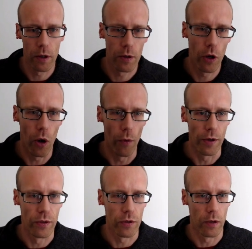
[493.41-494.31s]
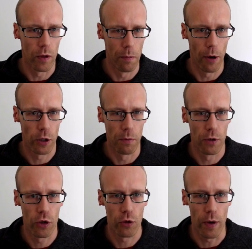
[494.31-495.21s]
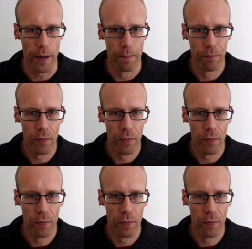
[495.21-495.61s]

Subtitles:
code isn't sort of at the bottom of the screen.